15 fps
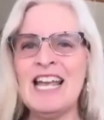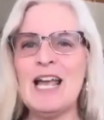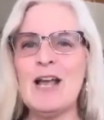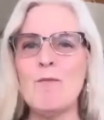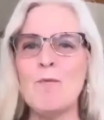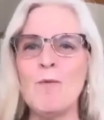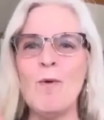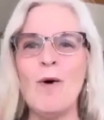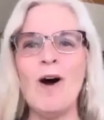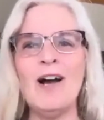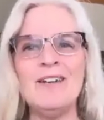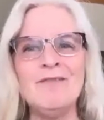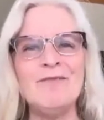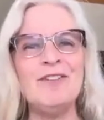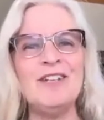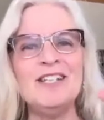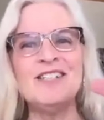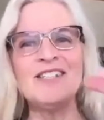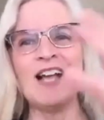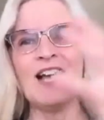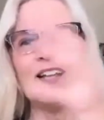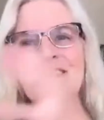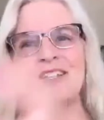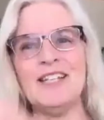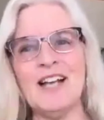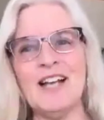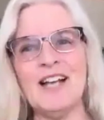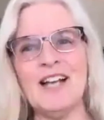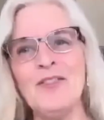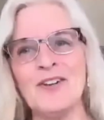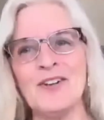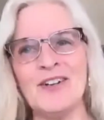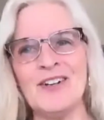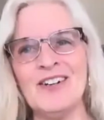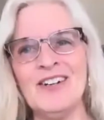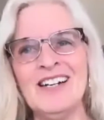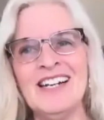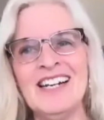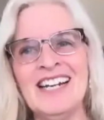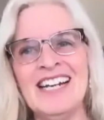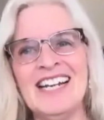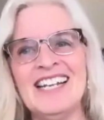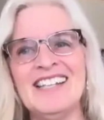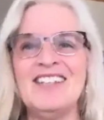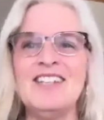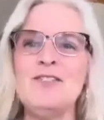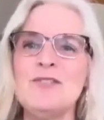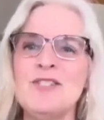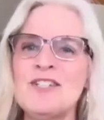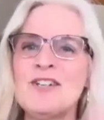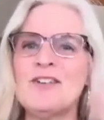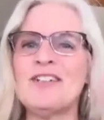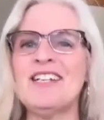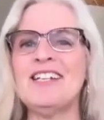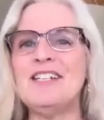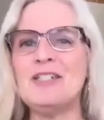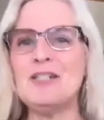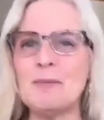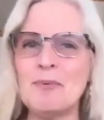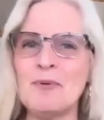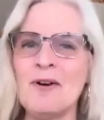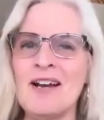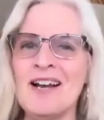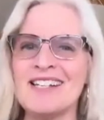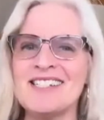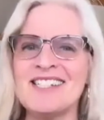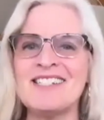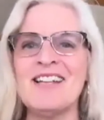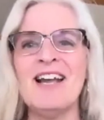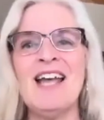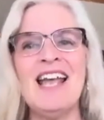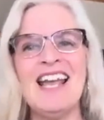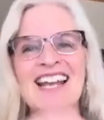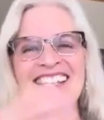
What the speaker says: One feeds on the other, and then you start getting depressed. And